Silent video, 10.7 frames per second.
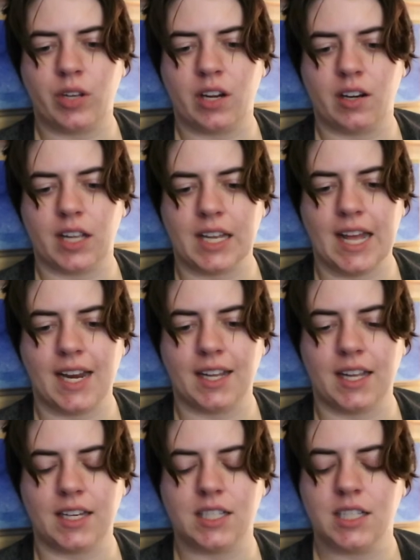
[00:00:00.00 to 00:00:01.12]
here in
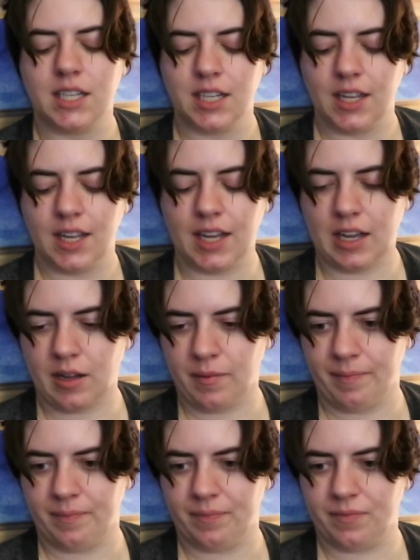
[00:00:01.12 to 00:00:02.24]
Connecticut.
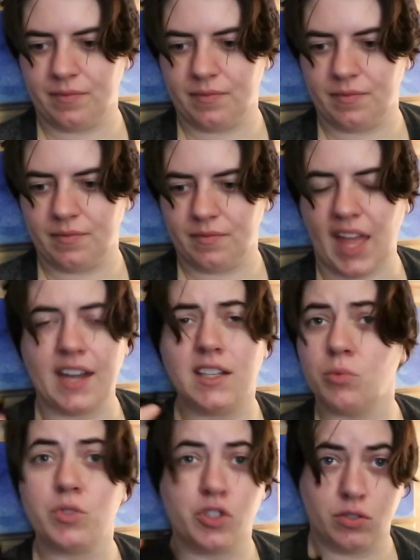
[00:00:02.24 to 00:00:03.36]
Um, and it
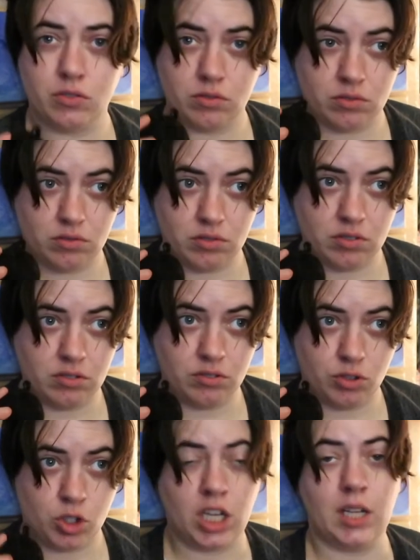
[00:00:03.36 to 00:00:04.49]
was
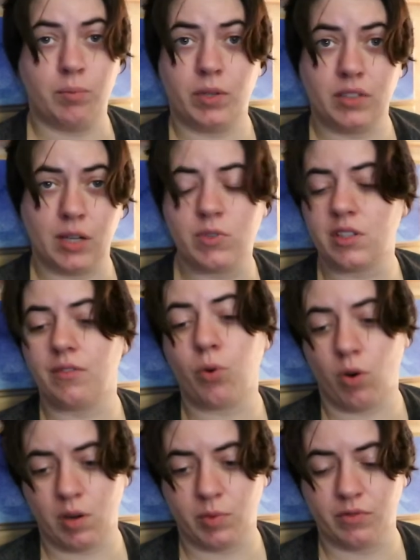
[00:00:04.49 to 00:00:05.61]
cheap. It was
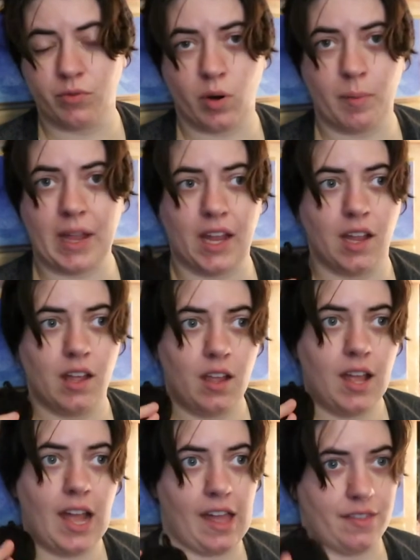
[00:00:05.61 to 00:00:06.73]
affordable for me
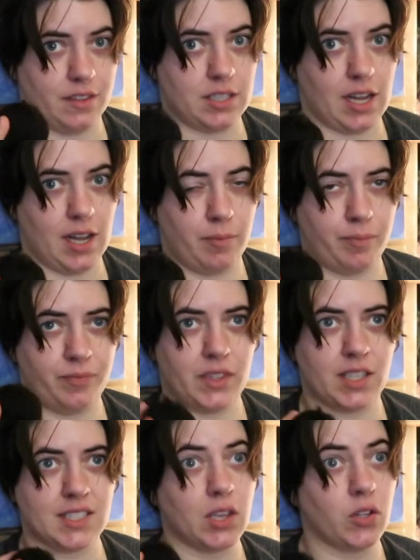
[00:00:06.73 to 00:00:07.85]
at the time
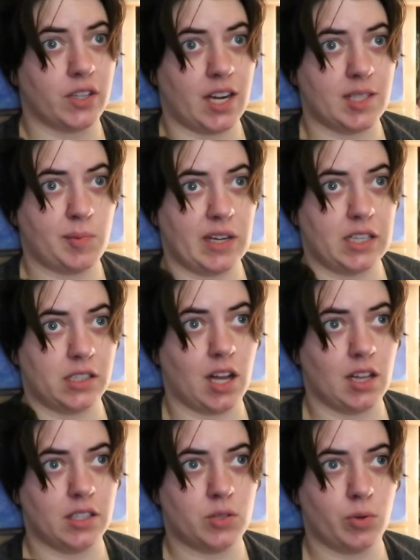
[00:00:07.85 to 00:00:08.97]
because I learned how to spin in
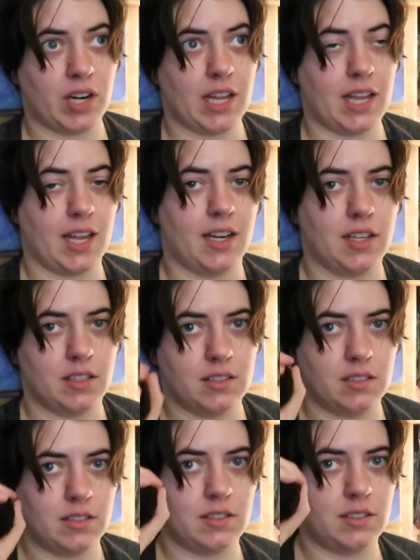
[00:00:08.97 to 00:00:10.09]
college when I had
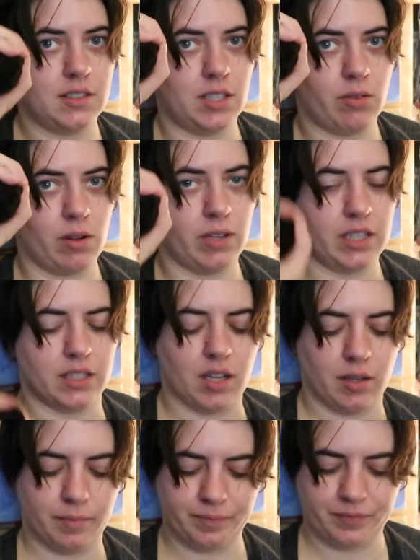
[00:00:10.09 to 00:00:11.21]
zero
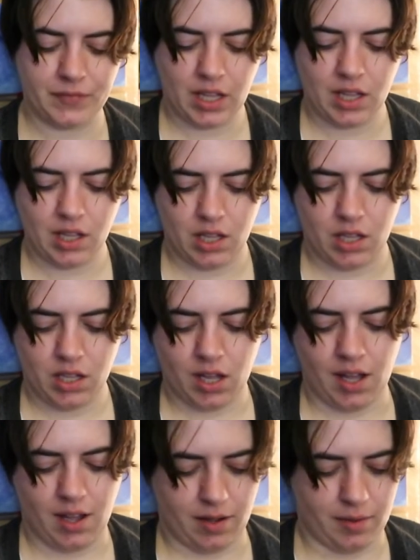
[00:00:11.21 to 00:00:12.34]
income.
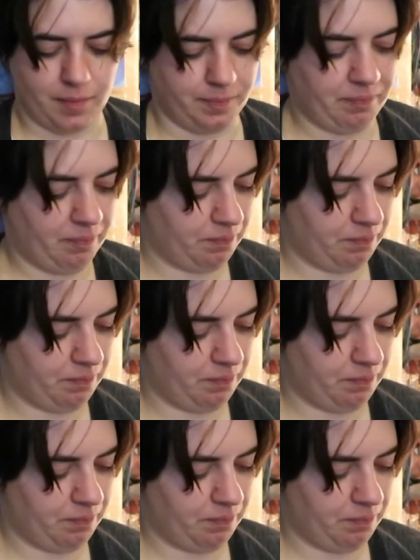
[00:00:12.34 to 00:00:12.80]
Um,